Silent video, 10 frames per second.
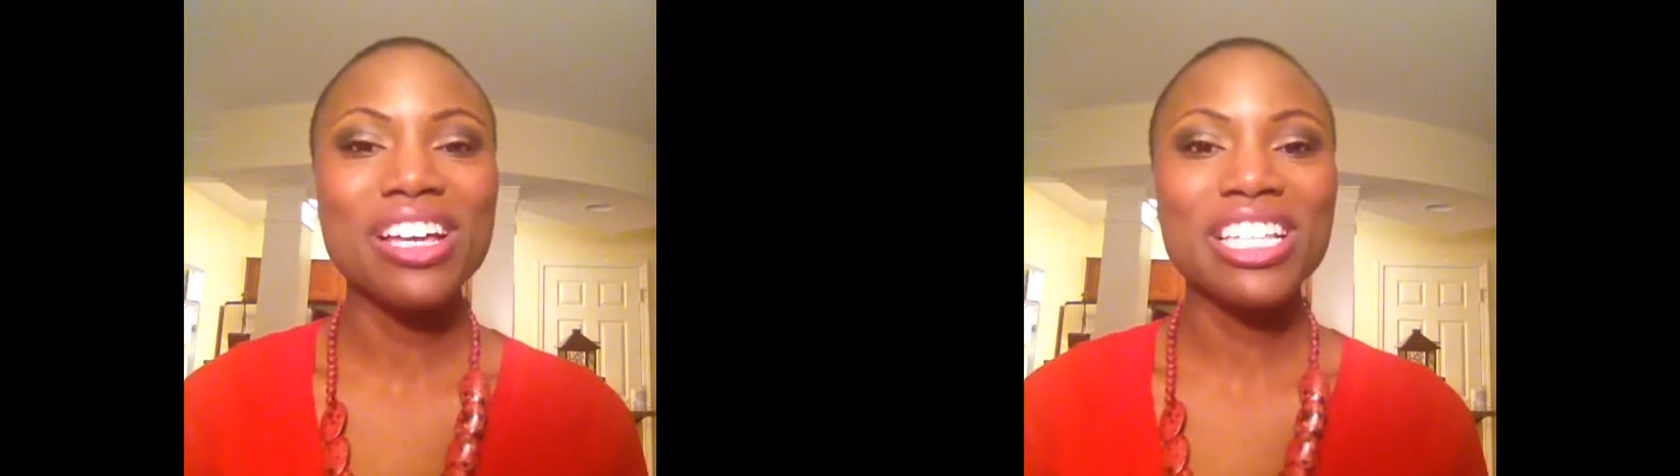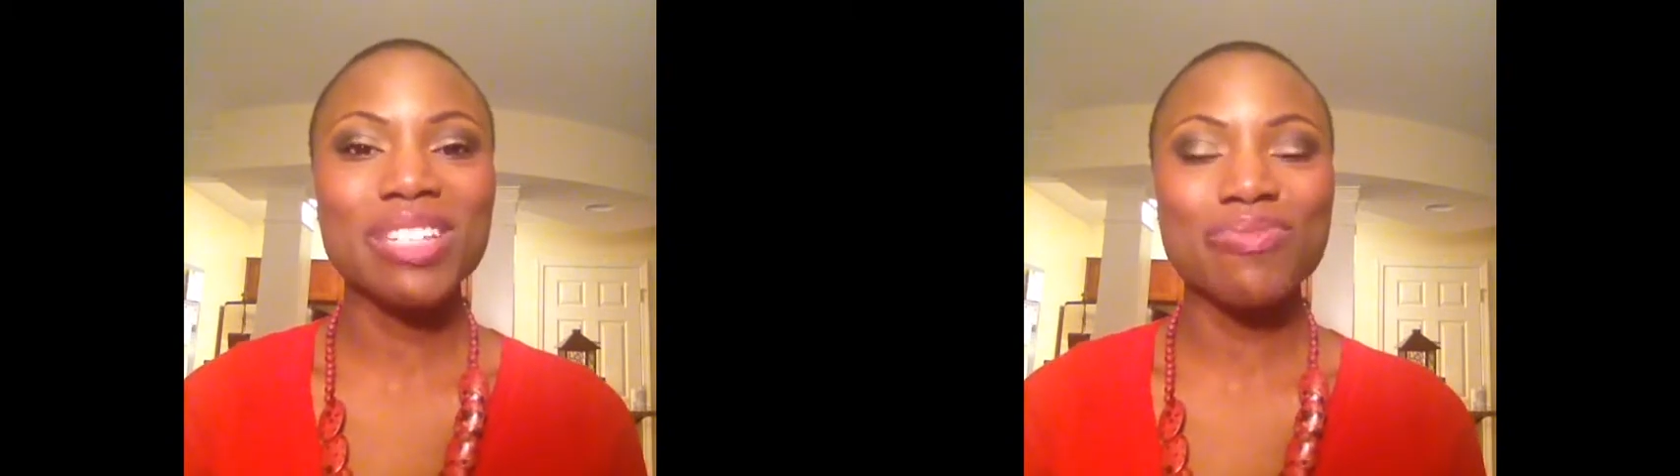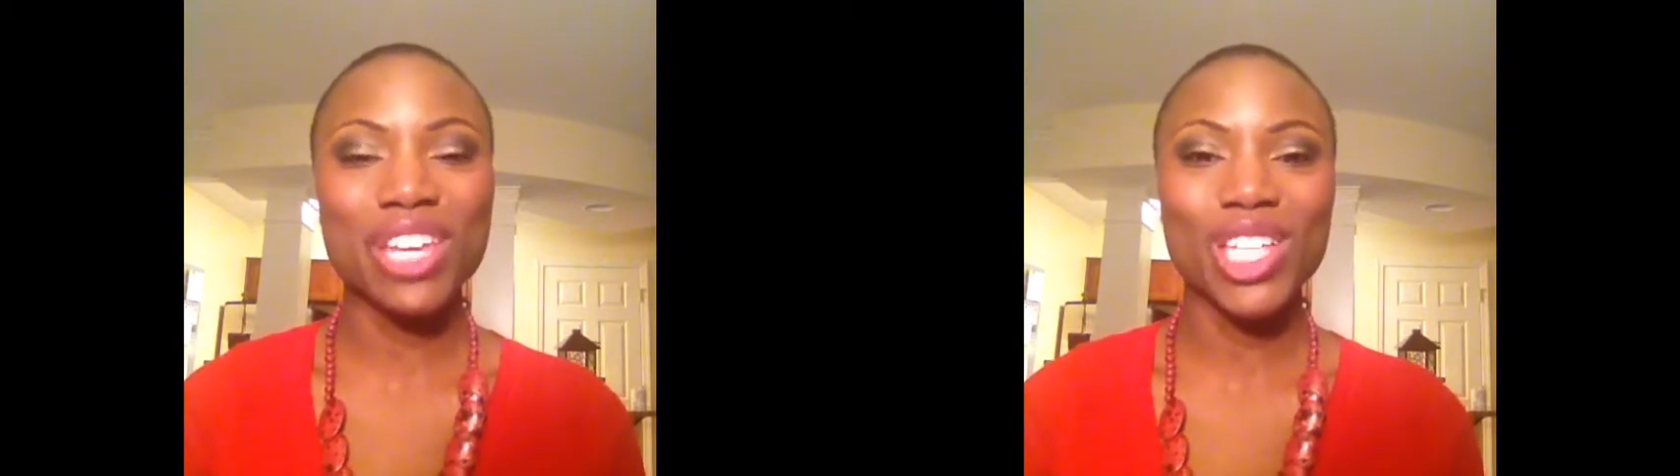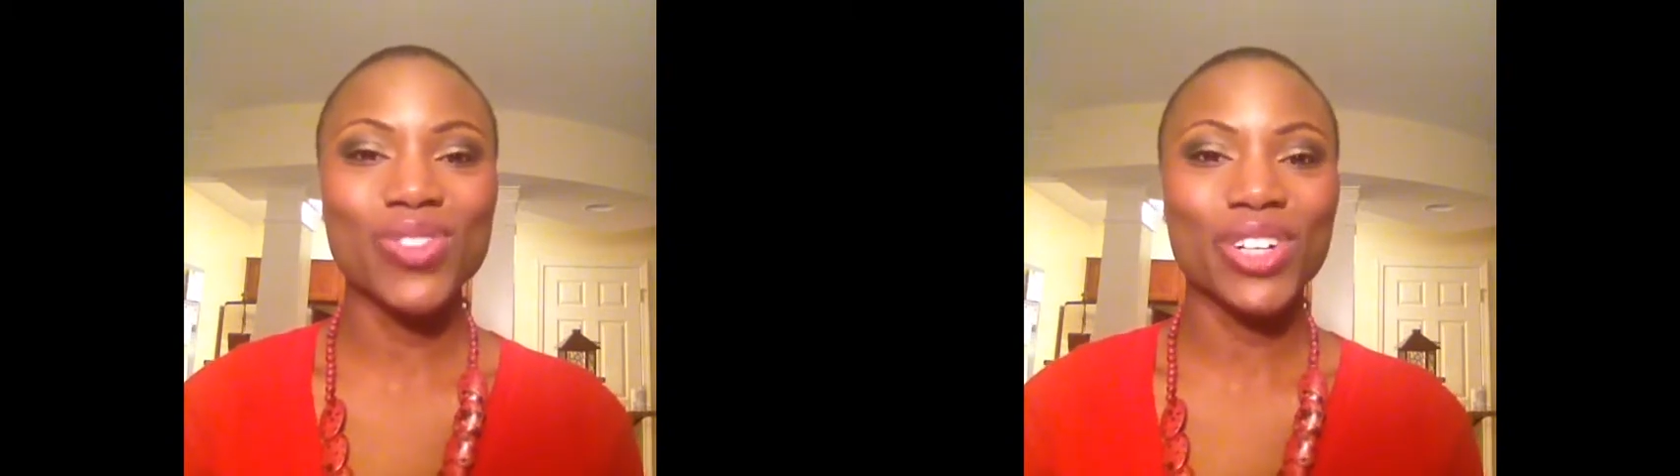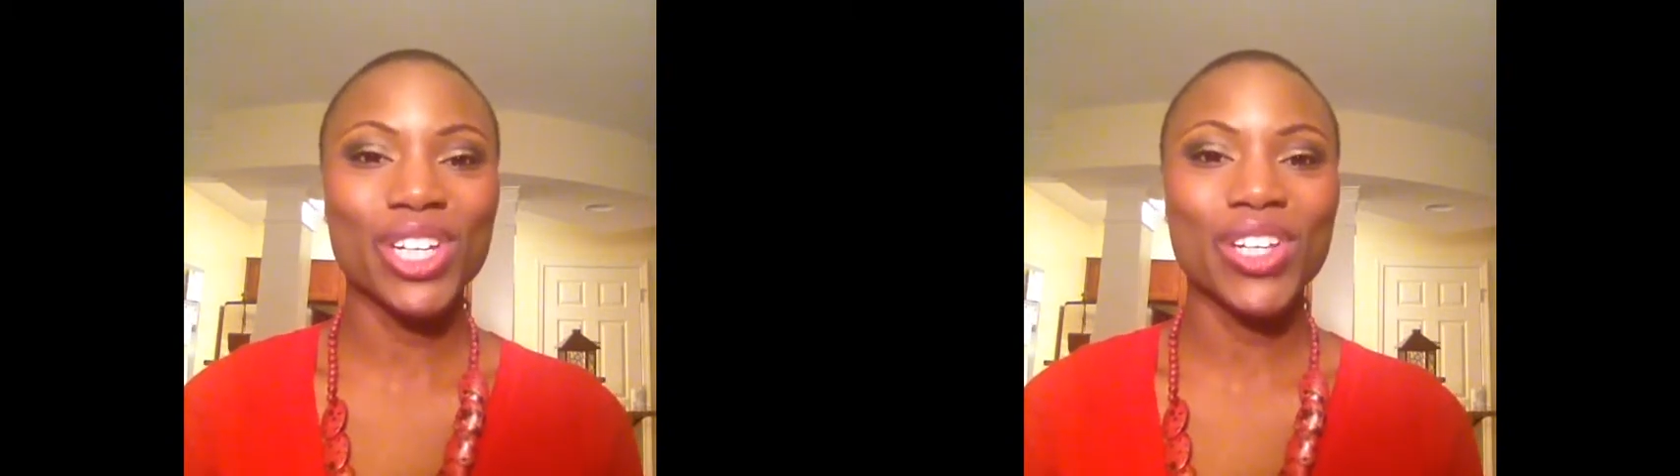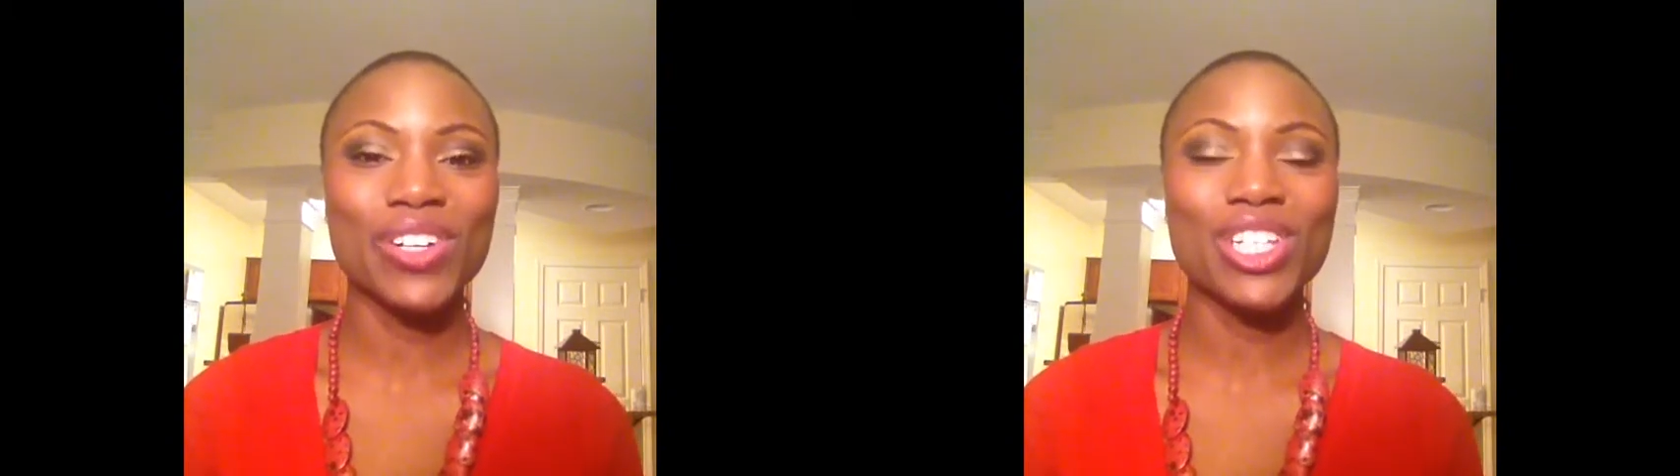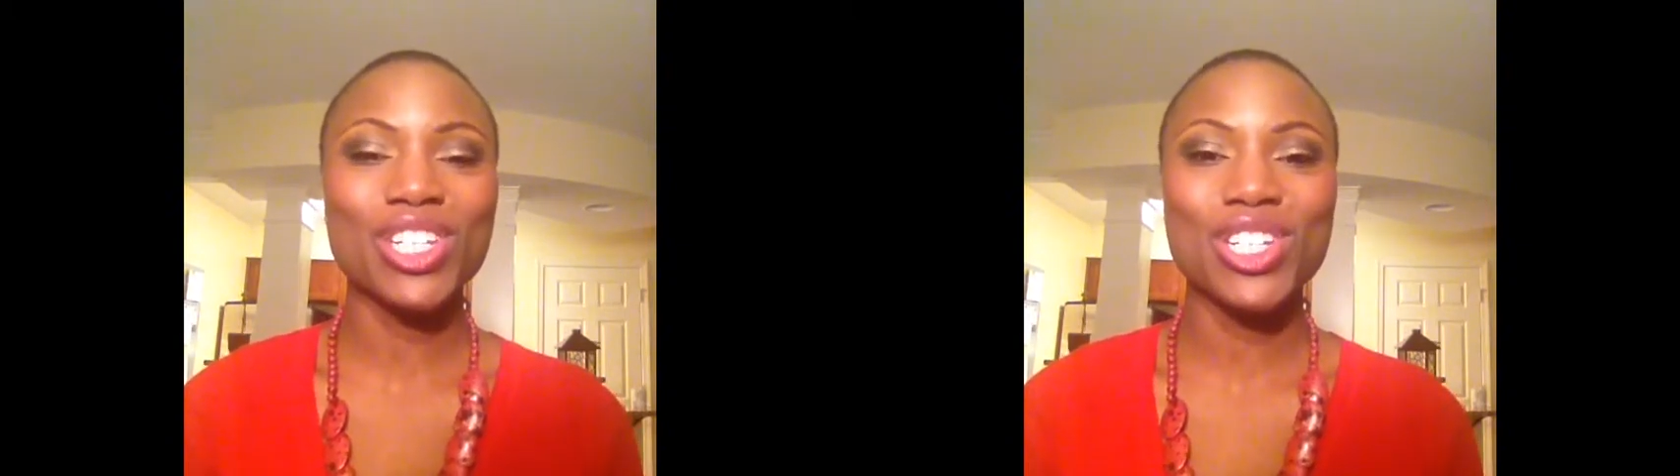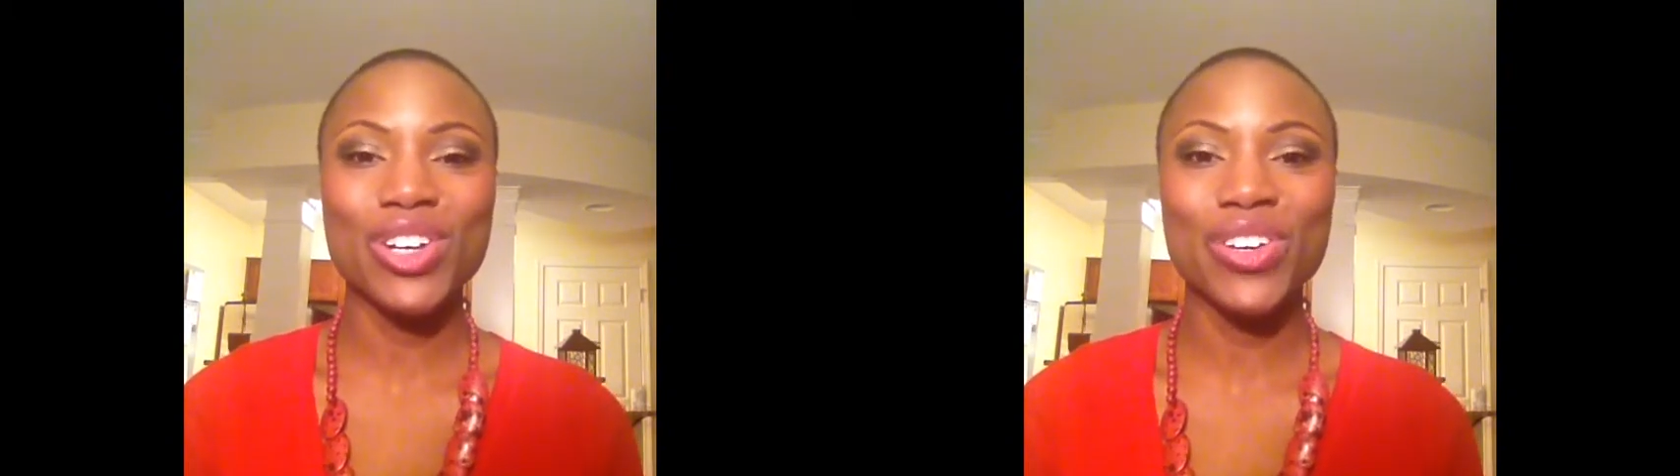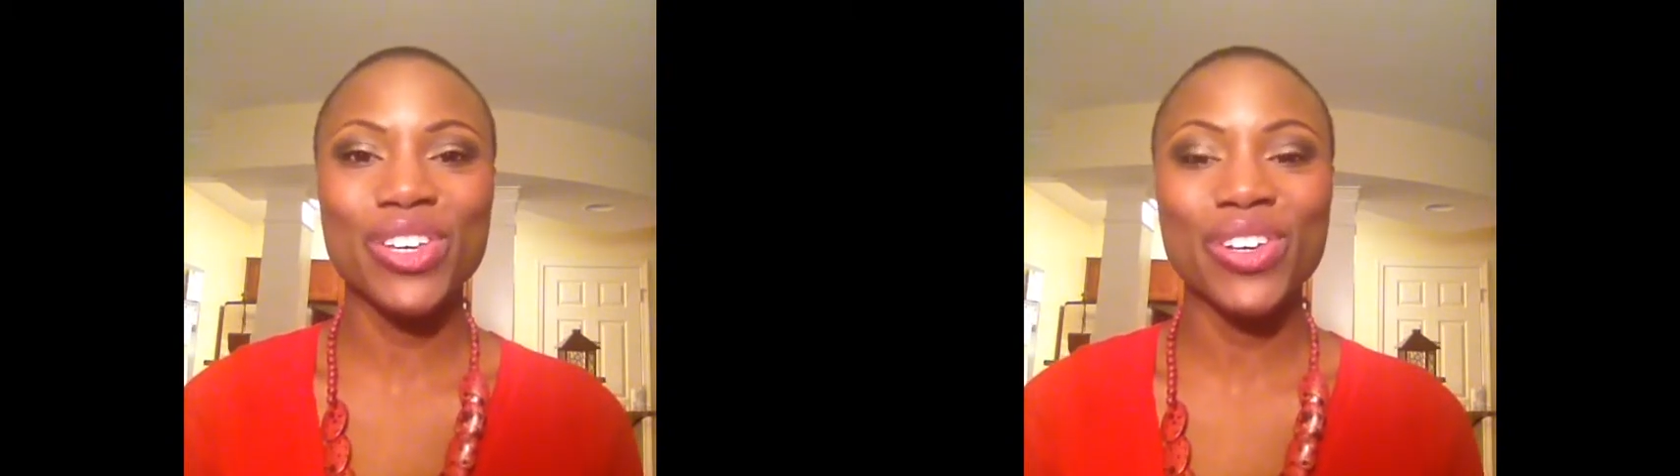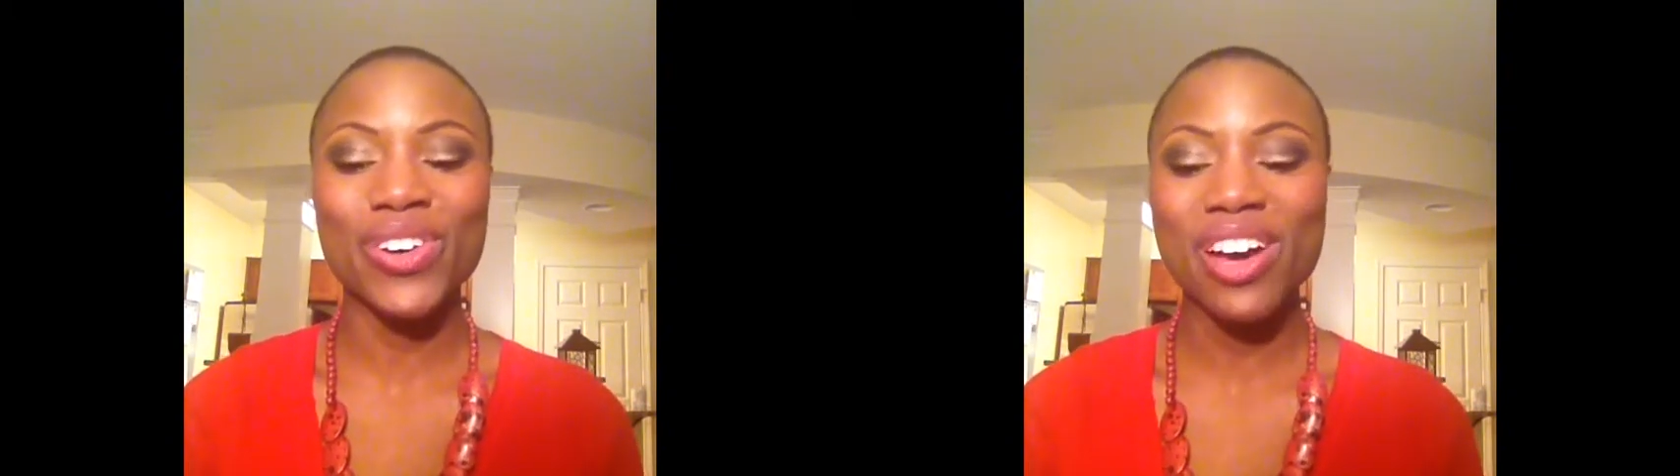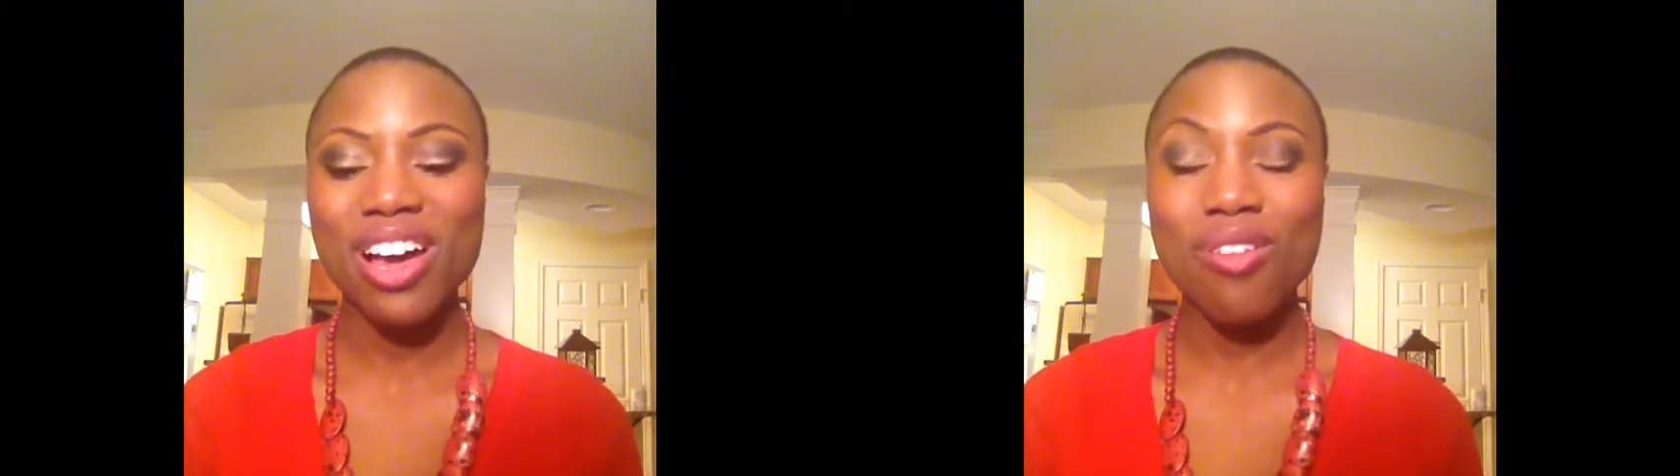some things for you and to show you